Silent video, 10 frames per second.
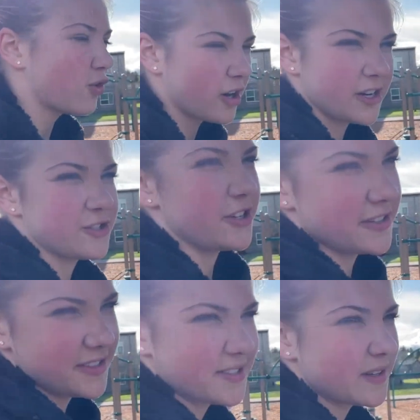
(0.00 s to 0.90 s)

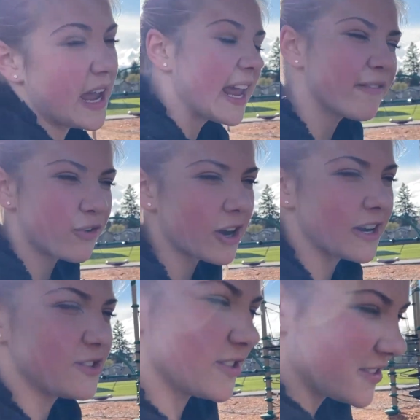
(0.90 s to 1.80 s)
400s. No, 8
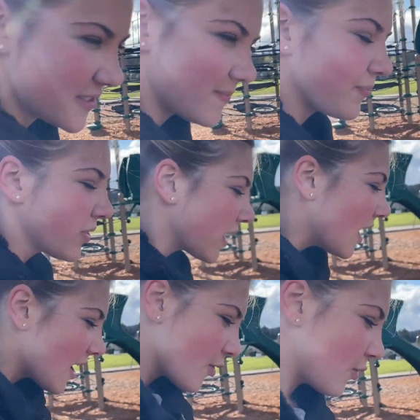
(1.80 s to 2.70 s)
400s. There you
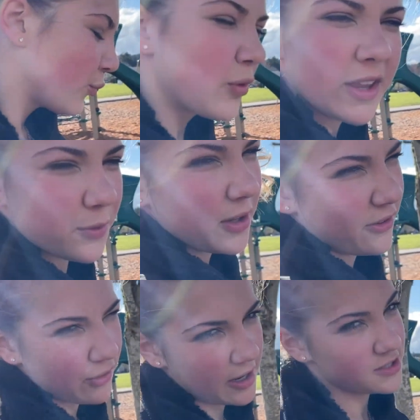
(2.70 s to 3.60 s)
go. Really, really
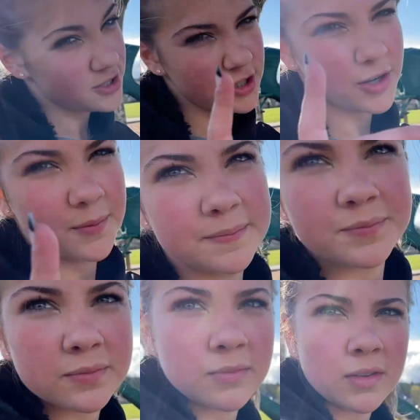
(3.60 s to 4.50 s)
fast. You were doing you know? 400s?
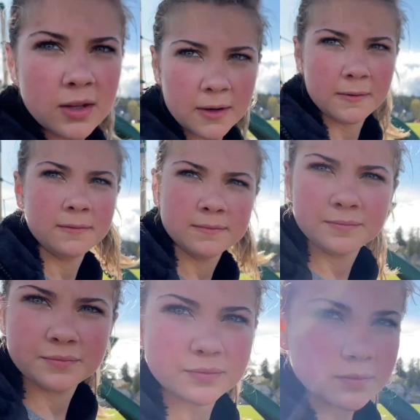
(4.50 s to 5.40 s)
I thought you were doing
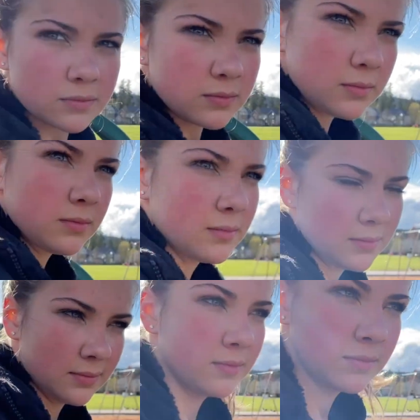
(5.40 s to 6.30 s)
twos. Were
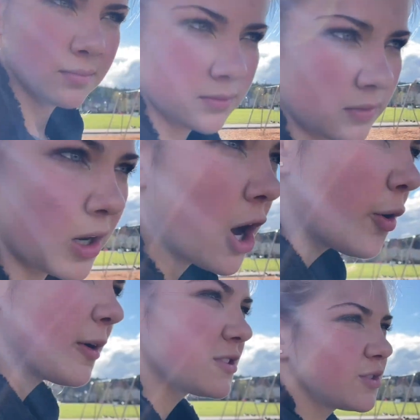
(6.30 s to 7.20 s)
you doing fours? Oh,
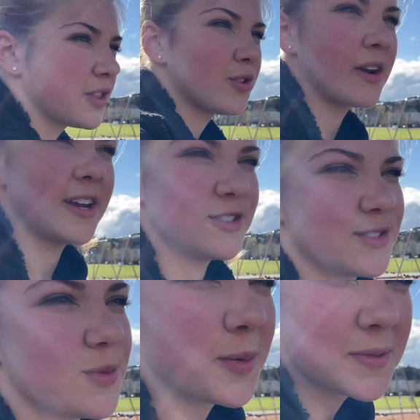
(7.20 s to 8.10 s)
I was doing
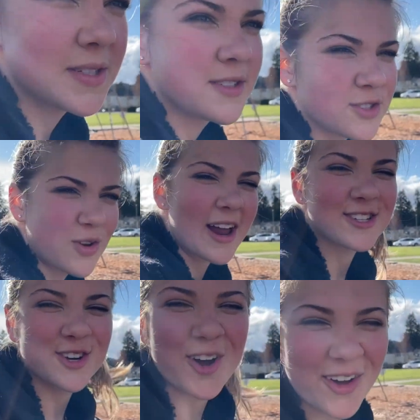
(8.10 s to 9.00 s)
300s. Whoops. Scratched